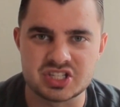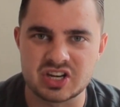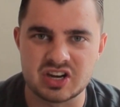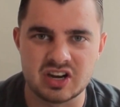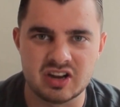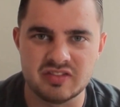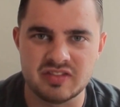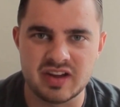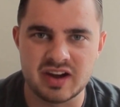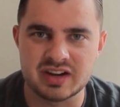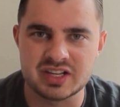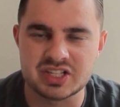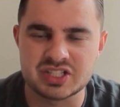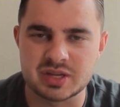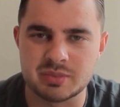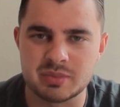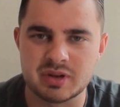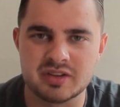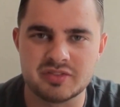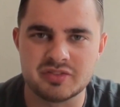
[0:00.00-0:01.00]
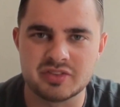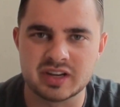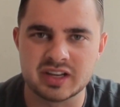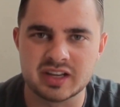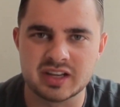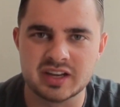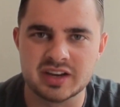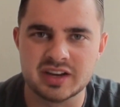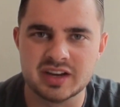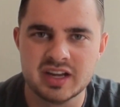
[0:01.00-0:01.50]
are going to look very similar for
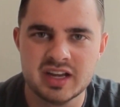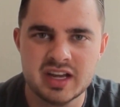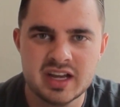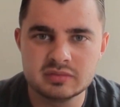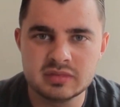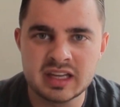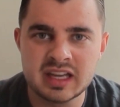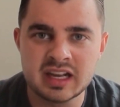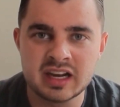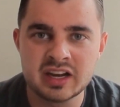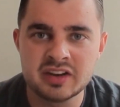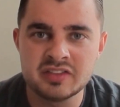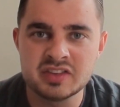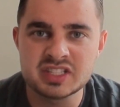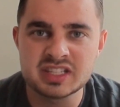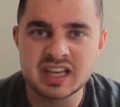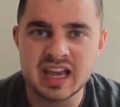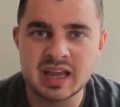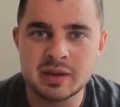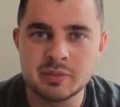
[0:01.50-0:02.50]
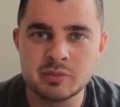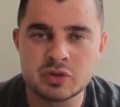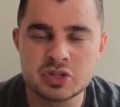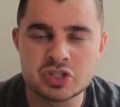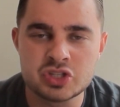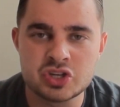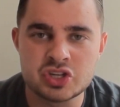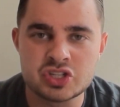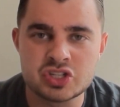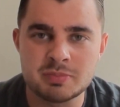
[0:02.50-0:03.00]
England. England in this game were
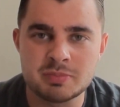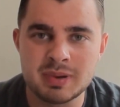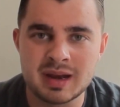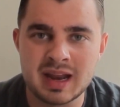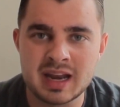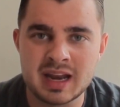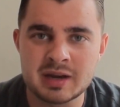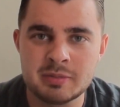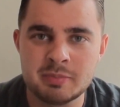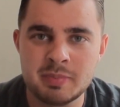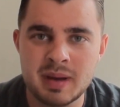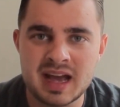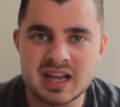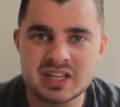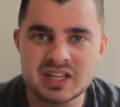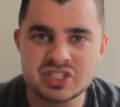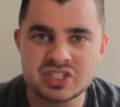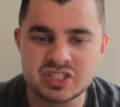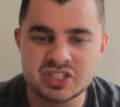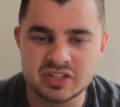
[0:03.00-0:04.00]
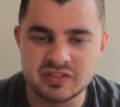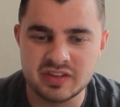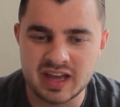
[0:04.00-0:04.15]
as good as a bland pasta.